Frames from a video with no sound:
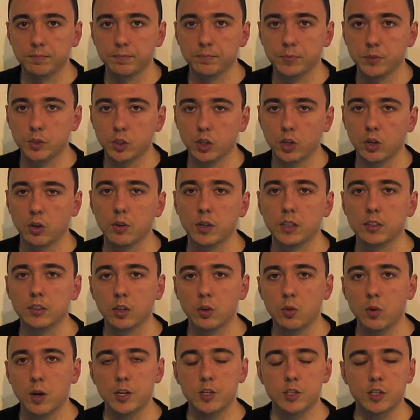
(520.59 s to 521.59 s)
So it's a
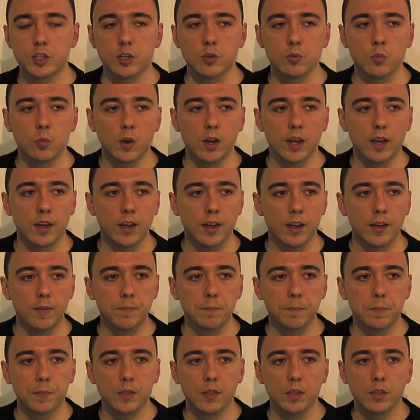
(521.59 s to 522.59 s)
question where
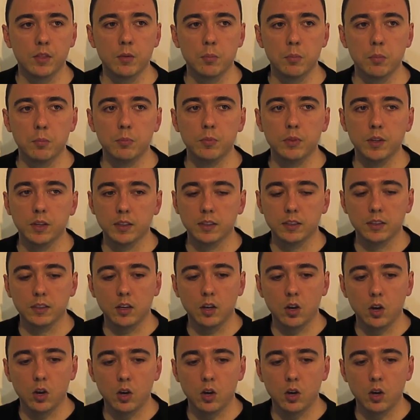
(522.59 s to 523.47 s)
the